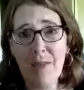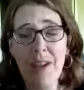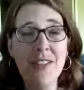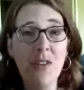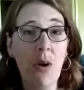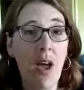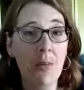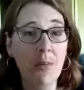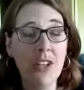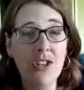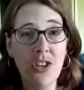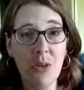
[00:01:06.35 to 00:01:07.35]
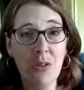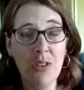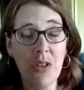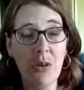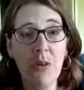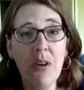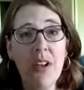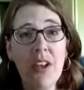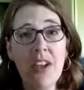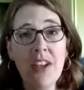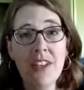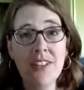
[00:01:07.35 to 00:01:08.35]
And so I'm going to share with you
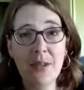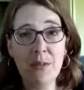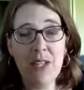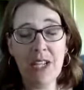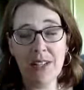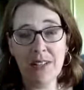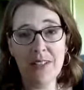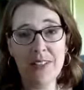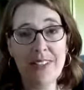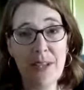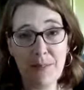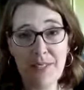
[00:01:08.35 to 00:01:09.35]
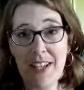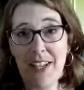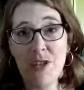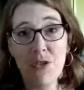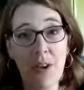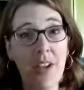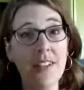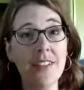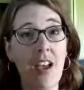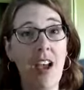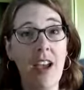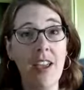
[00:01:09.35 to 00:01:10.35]
some tips and tricks
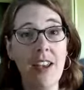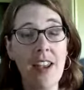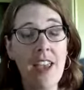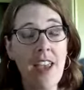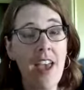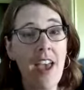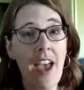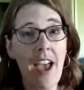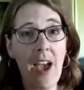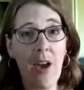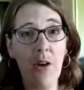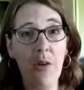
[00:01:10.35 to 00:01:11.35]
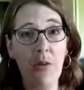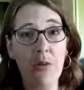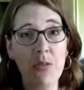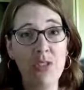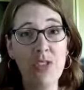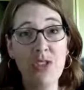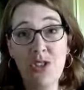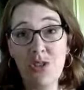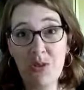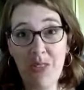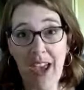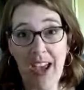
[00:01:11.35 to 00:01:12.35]
on how to
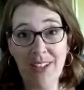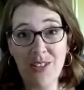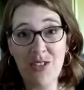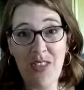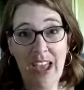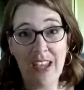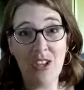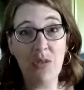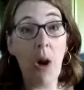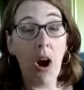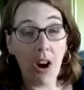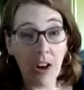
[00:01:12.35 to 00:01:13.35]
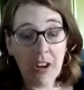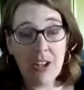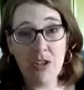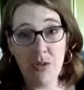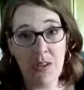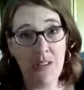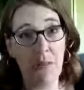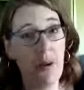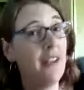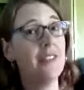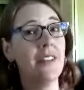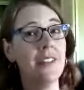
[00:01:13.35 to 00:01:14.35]
do that so that you are enjoying the
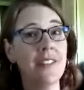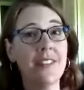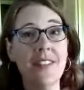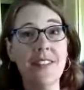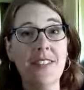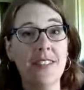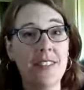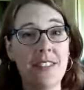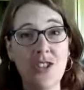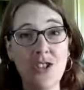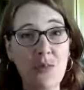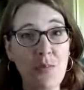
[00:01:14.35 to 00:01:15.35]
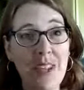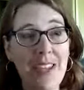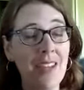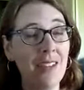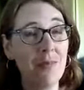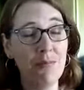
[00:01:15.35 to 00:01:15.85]
process, because this should be